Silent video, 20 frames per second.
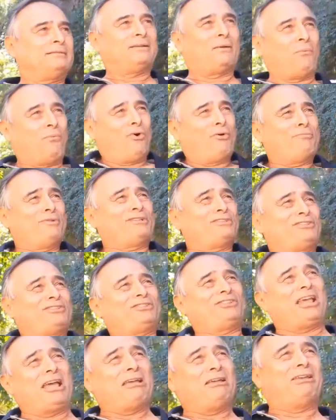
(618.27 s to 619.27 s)
It's a
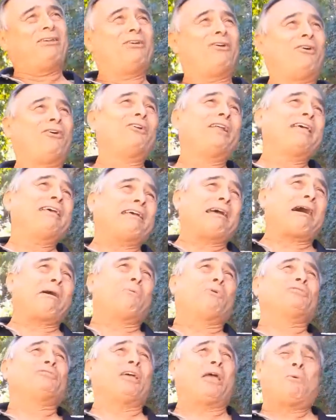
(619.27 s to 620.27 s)
woman's thing, you know. They
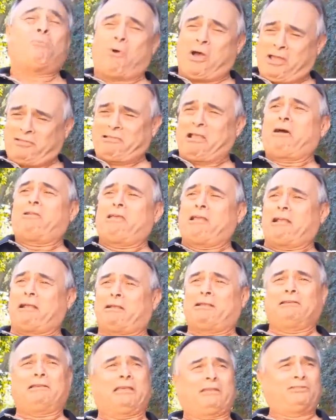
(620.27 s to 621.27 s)
got what they want. Now they
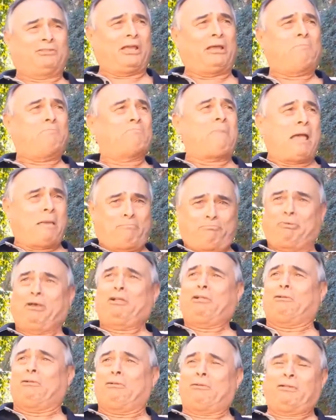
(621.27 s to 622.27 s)
can get my
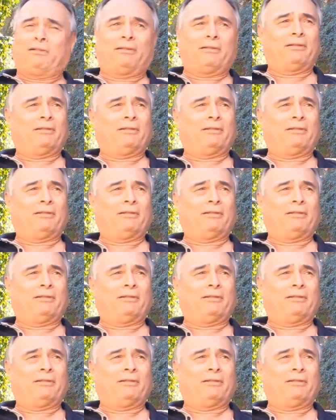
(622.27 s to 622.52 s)
bill.